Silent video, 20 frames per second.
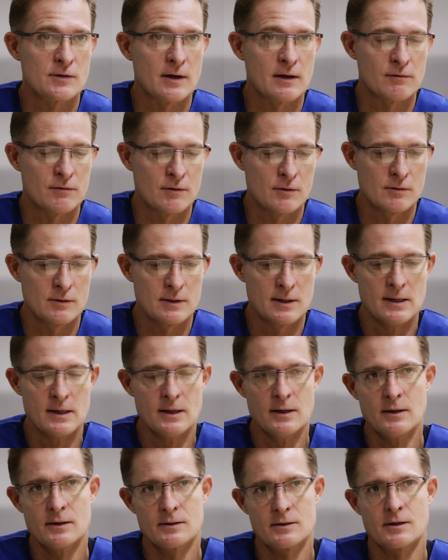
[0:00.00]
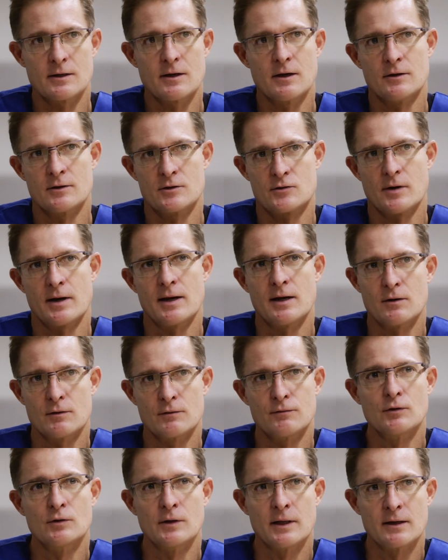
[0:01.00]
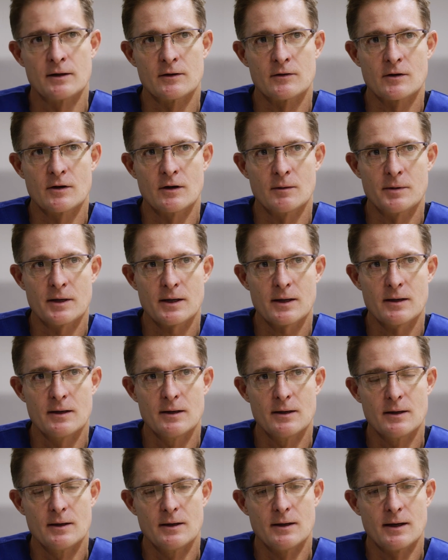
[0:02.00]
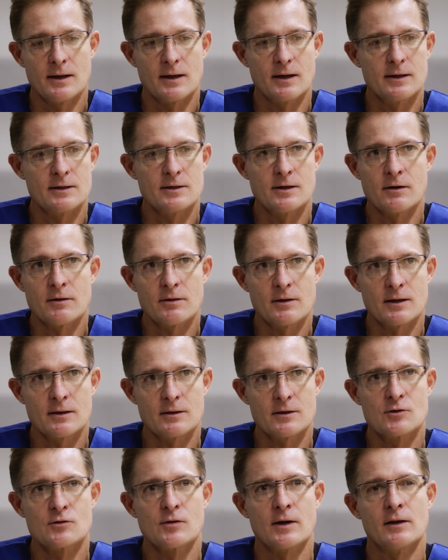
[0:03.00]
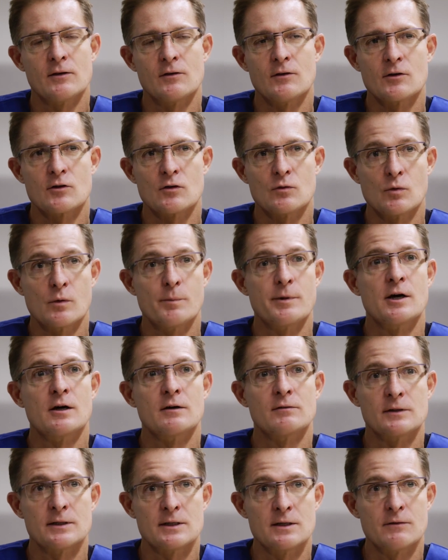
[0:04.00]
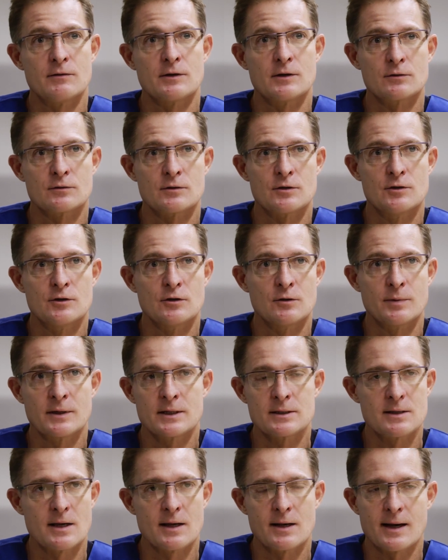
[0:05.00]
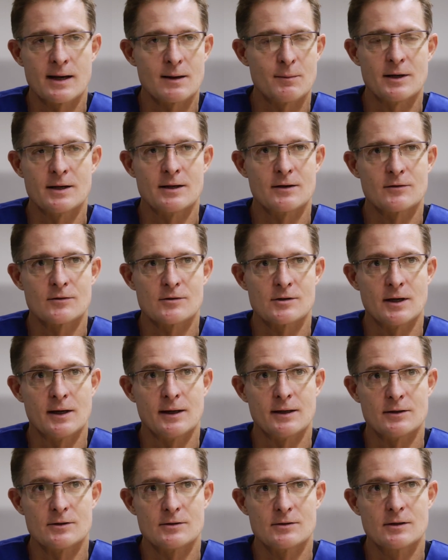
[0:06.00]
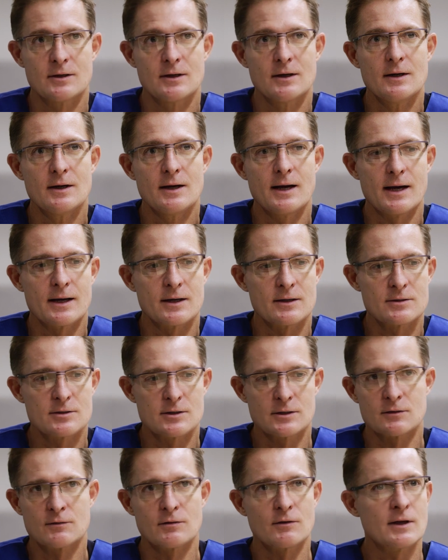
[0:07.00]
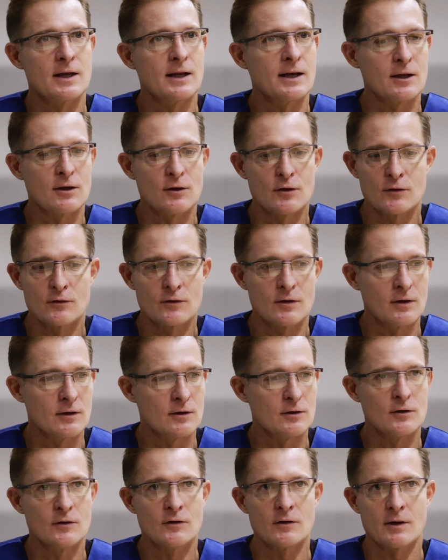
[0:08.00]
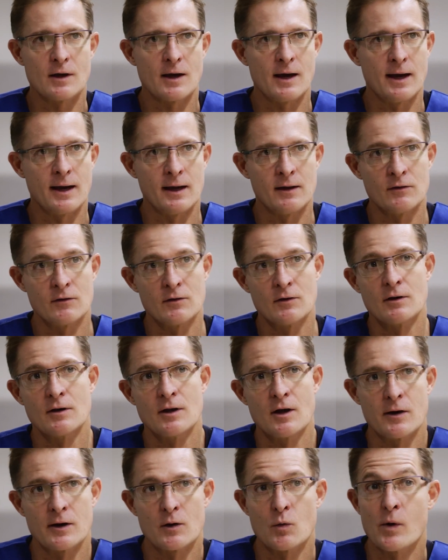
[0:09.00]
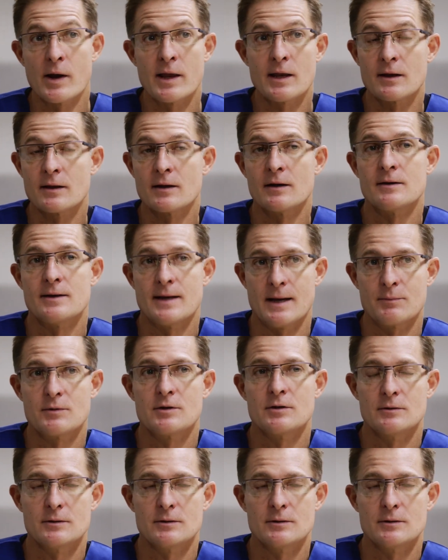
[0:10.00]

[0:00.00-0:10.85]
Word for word: straightforward to go straight into full endoscopic. And I don't think the transition will be overly difficult to do because the anatomy doesn't change. And it's just getting used to using your hands and knowing where you can adapt